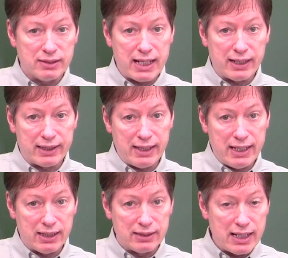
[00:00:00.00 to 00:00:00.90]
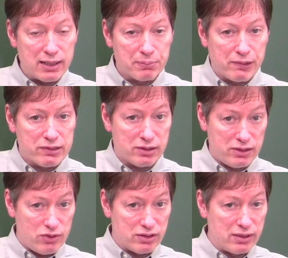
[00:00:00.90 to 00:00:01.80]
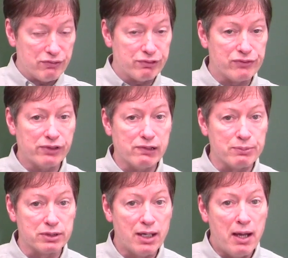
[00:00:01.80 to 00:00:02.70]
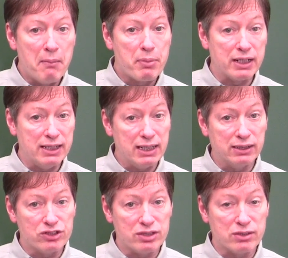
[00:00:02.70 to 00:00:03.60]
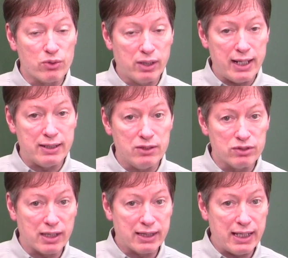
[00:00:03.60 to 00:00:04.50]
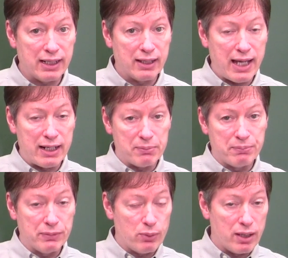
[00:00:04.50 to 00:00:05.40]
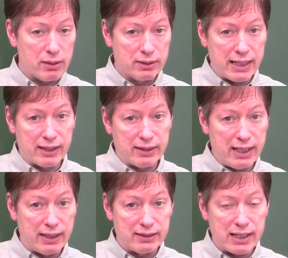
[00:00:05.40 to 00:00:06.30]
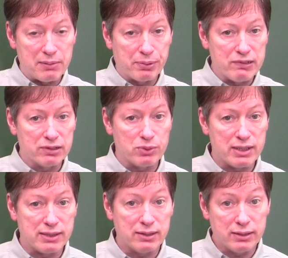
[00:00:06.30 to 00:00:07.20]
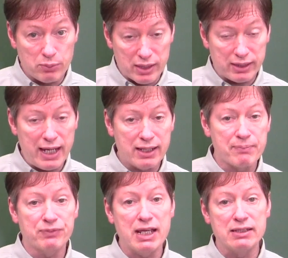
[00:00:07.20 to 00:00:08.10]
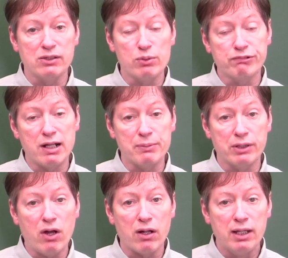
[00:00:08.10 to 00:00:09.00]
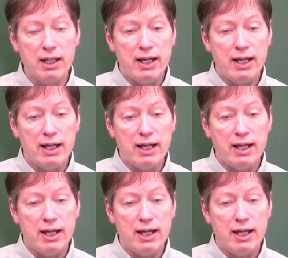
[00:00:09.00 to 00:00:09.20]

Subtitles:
to take a thing and take a person uses different verbs. But in English, it's okay to use a thing and take a thing and take a person with take is no problem at all.